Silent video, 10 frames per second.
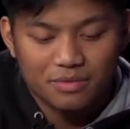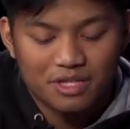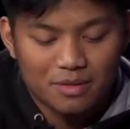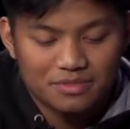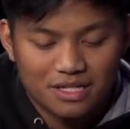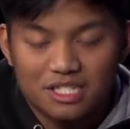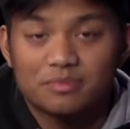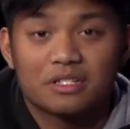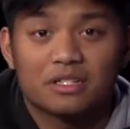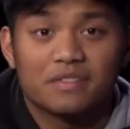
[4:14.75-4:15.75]
with the upset just
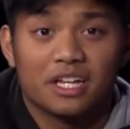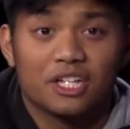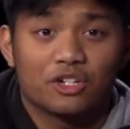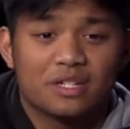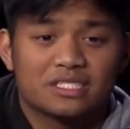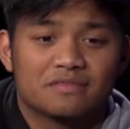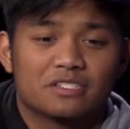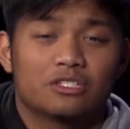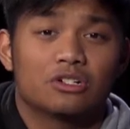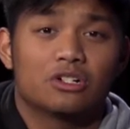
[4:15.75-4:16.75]
because of the mm-hmm. injuries.
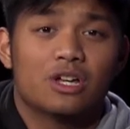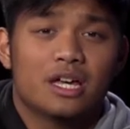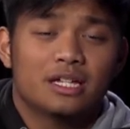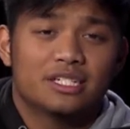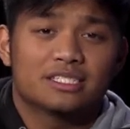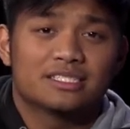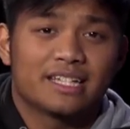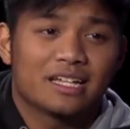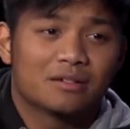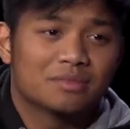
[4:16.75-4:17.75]
Even though Jayson
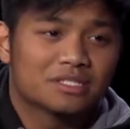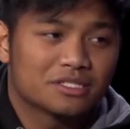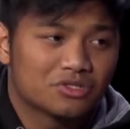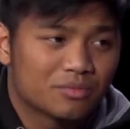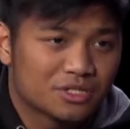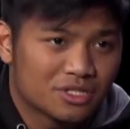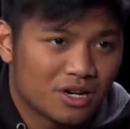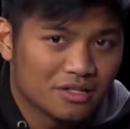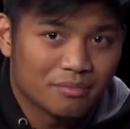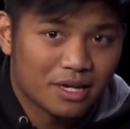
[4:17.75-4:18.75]
Tatum is a
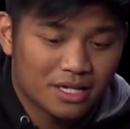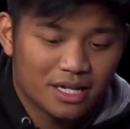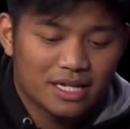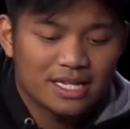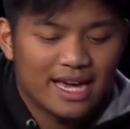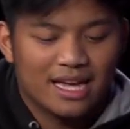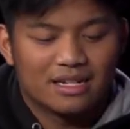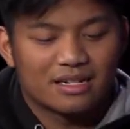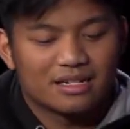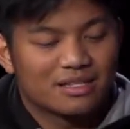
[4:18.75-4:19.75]
superstar in the making, he
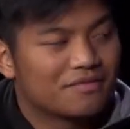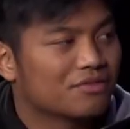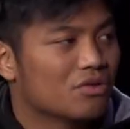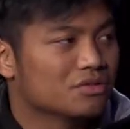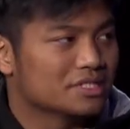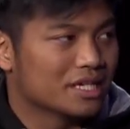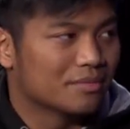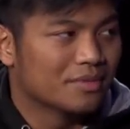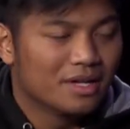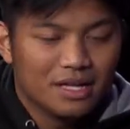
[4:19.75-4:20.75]
can't lift the whole
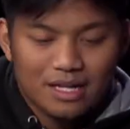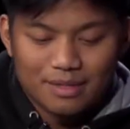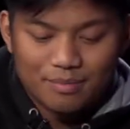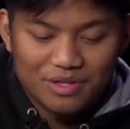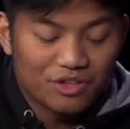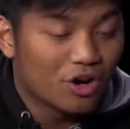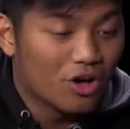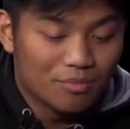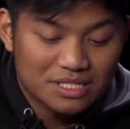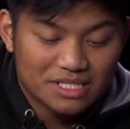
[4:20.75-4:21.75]
team, mm-hmm. but they're
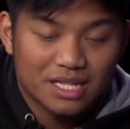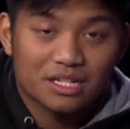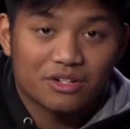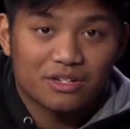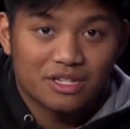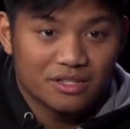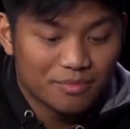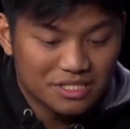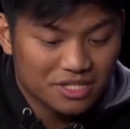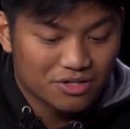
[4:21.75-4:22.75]
all missing they're
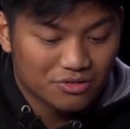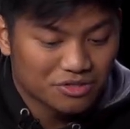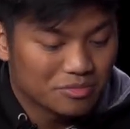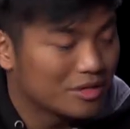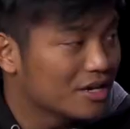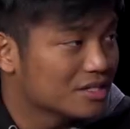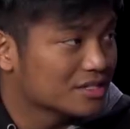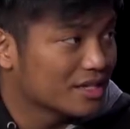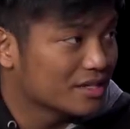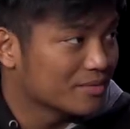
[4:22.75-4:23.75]
missing crucial players
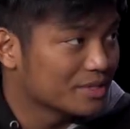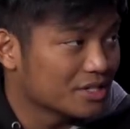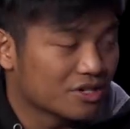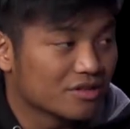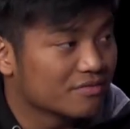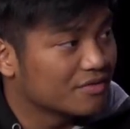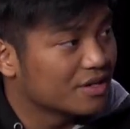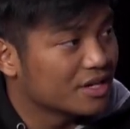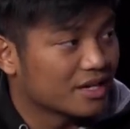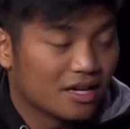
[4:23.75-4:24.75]
like yeah. they're missing
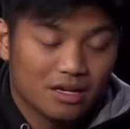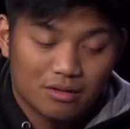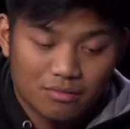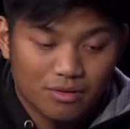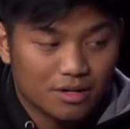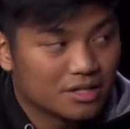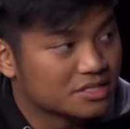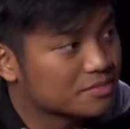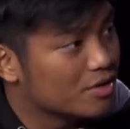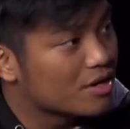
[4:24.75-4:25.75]
Irving, Hayward, Hayward
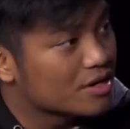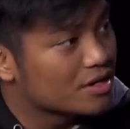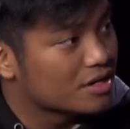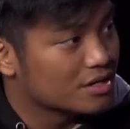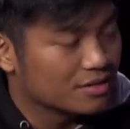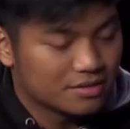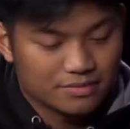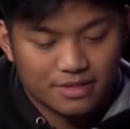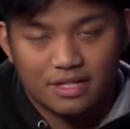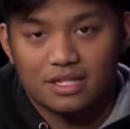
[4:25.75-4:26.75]
Smart, Smart, Smart,
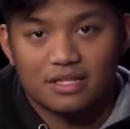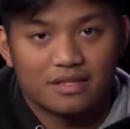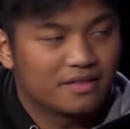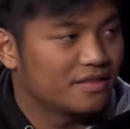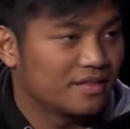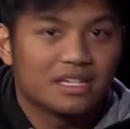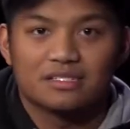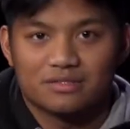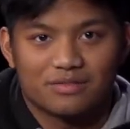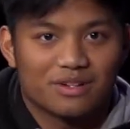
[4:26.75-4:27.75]
right? Yeah.
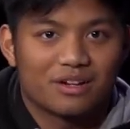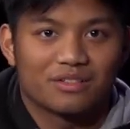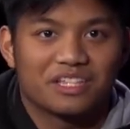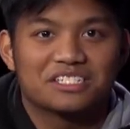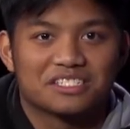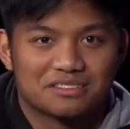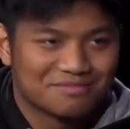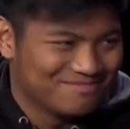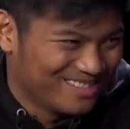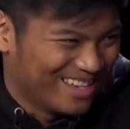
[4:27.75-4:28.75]
Thies or uh, Thesis. Yeah.